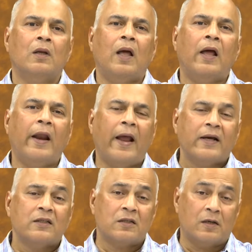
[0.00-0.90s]
an
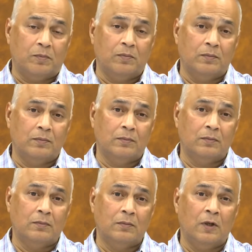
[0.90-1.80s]
angstrom.
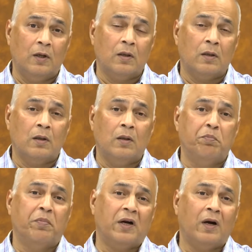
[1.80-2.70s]

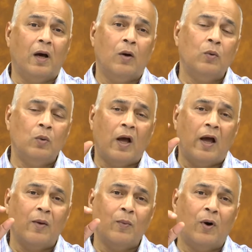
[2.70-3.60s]
But now I
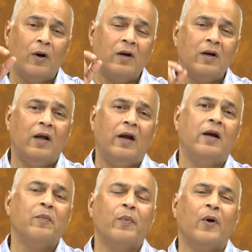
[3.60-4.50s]
want a de
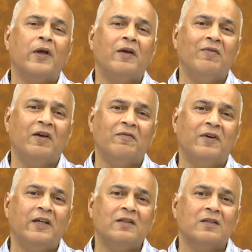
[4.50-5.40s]
Broglie
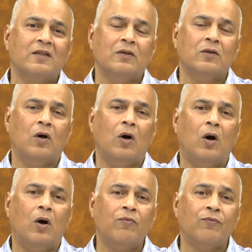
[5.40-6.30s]
wavelength
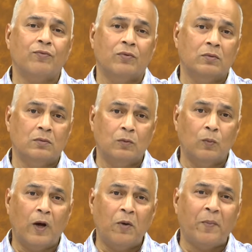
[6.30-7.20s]
of
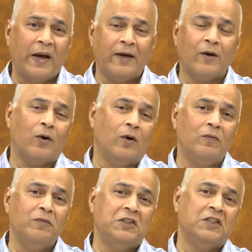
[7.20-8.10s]
1 micron,
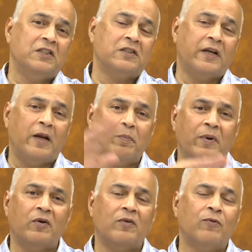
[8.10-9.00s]
which is 10
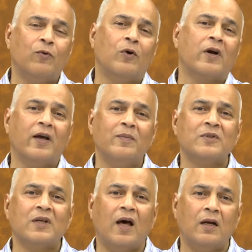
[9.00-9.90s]
power 4 times
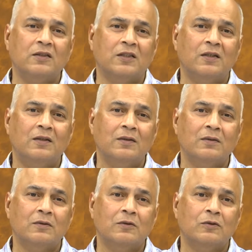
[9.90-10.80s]
larger.
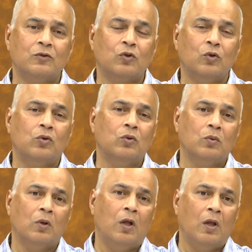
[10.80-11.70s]
So,
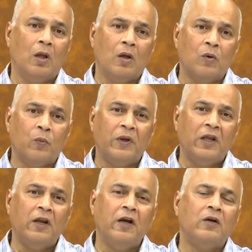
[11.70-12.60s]
we
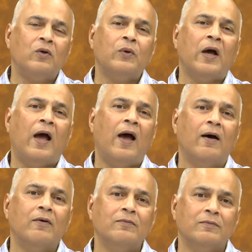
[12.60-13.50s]
need to
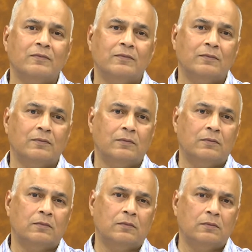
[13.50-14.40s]
have
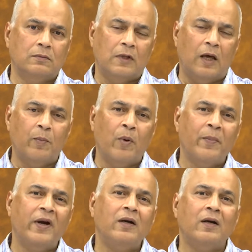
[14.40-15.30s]
a
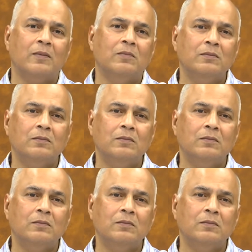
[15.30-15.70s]
momentum